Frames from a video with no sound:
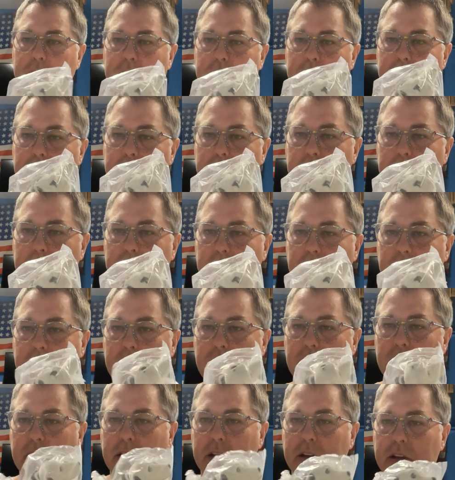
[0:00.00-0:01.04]
Little
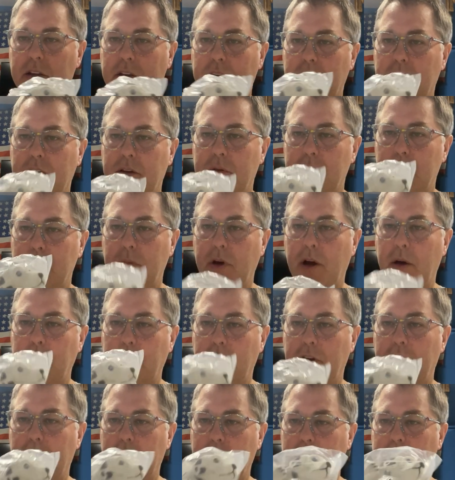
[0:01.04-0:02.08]
uh,
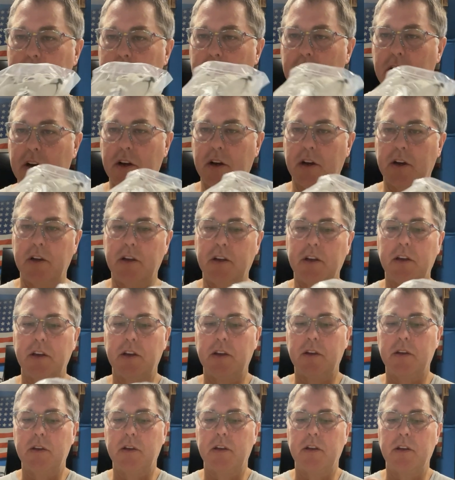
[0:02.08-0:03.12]
bobblehead dog.
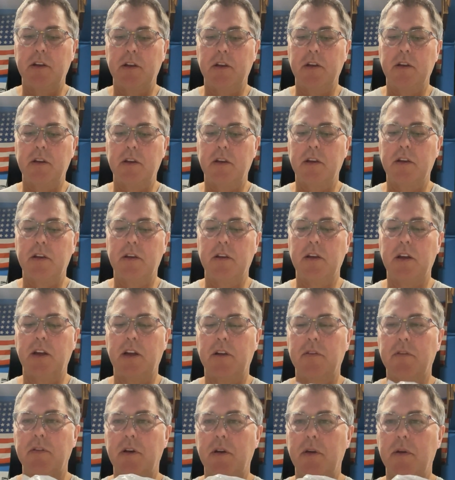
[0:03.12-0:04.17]
Kind
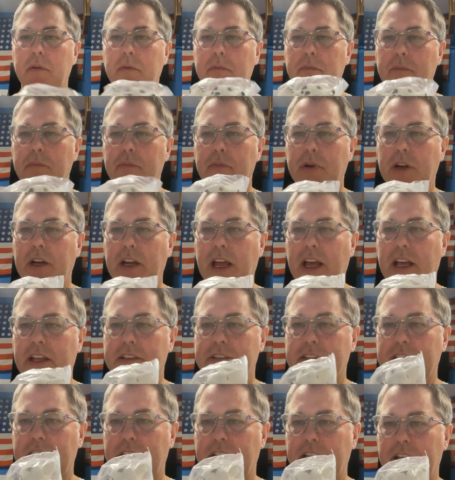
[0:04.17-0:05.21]
of a
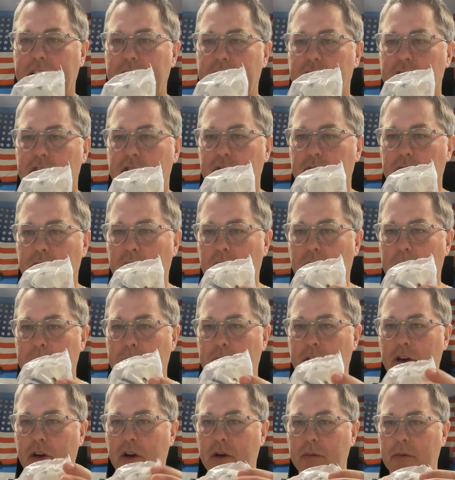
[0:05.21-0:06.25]
plasticish,
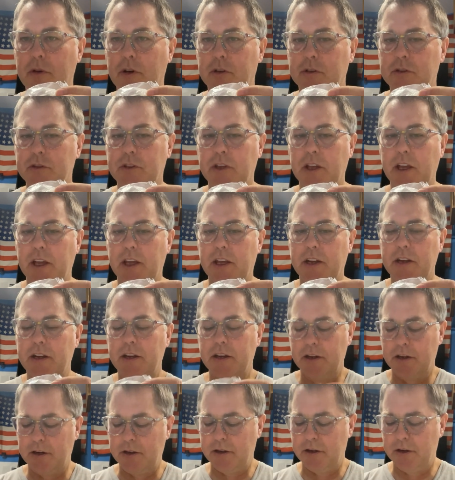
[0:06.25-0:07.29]
ceramic almost head.
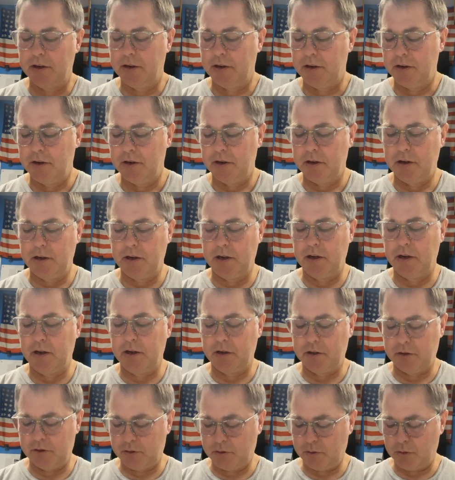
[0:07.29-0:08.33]

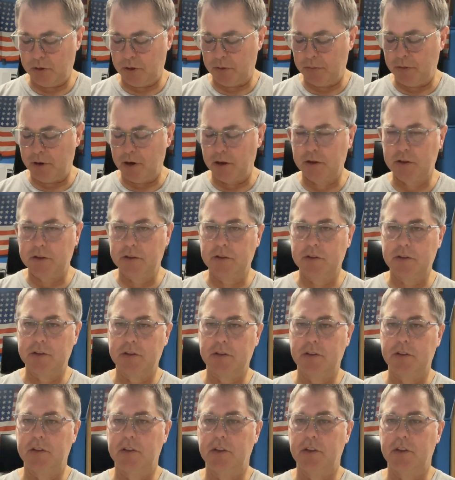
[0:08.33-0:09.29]
Uh, 20 bucks.